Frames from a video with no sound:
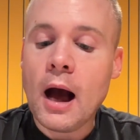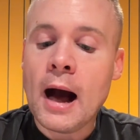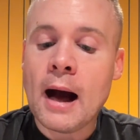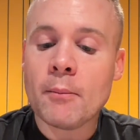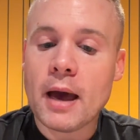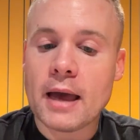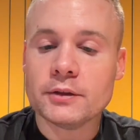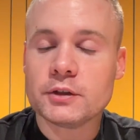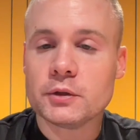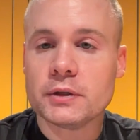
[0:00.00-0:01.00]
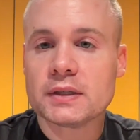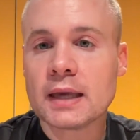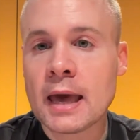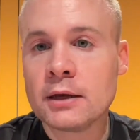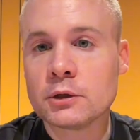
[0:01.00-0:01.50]
And students,
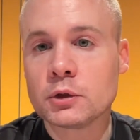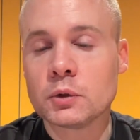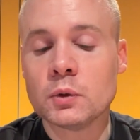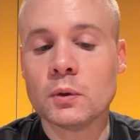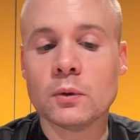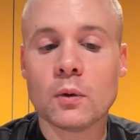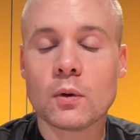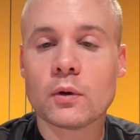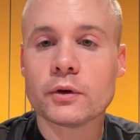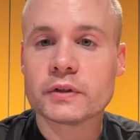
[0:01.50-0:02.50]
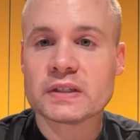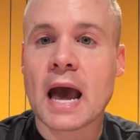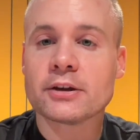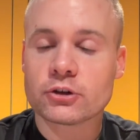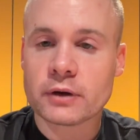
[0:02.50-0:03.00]
again, who
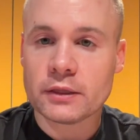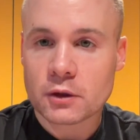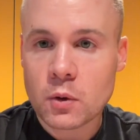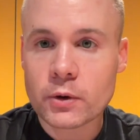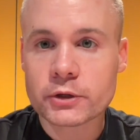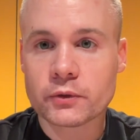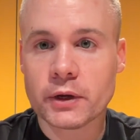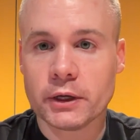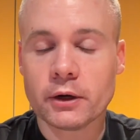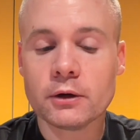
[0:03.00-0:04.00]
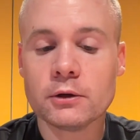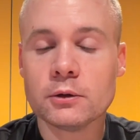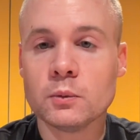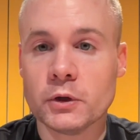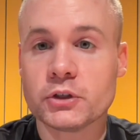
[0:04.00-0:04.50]
saturate the course rigor,
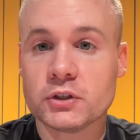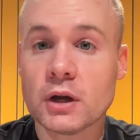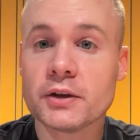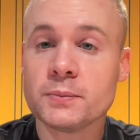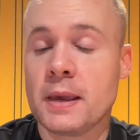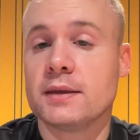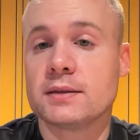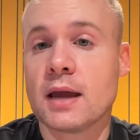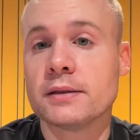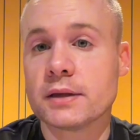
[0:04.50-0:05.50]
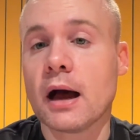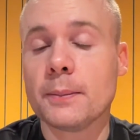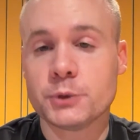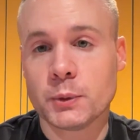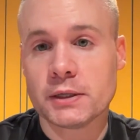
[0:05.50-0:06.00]
which does make sense
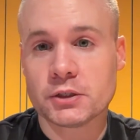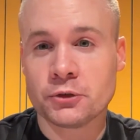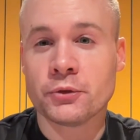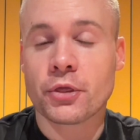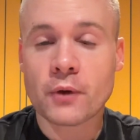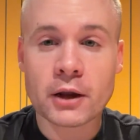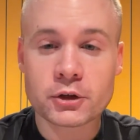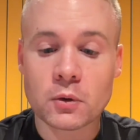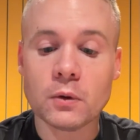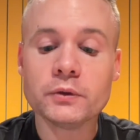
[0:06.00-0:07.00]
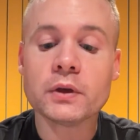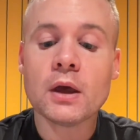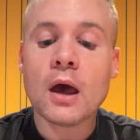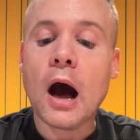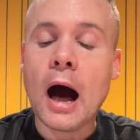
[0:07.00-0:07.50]
up to a certain threshold,
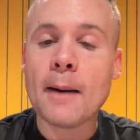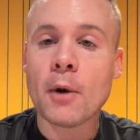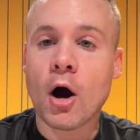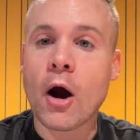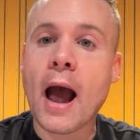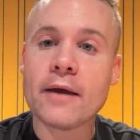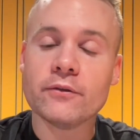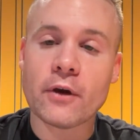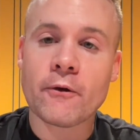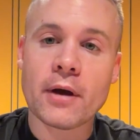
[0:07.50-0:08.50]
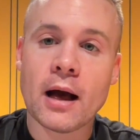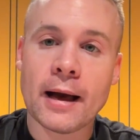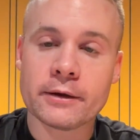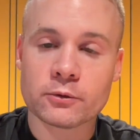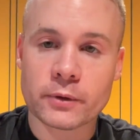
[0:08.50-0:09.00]
are at very
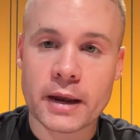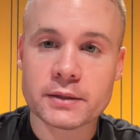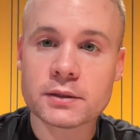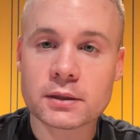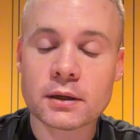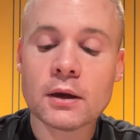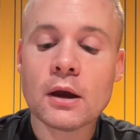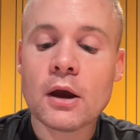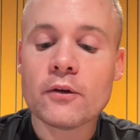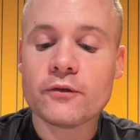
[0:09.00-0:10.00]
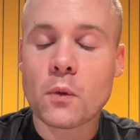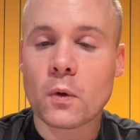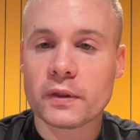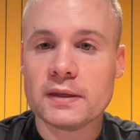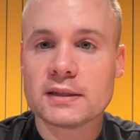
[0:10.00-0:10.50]
high risk
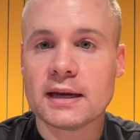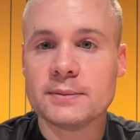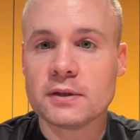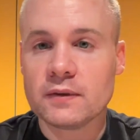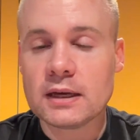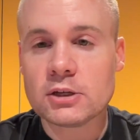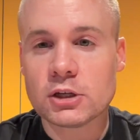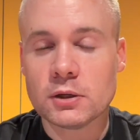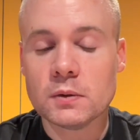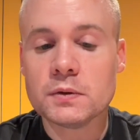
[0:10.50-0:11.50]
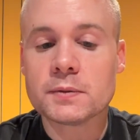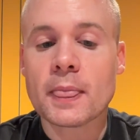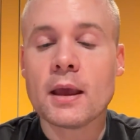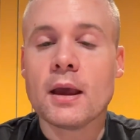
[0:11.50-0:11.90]
for these types of issues.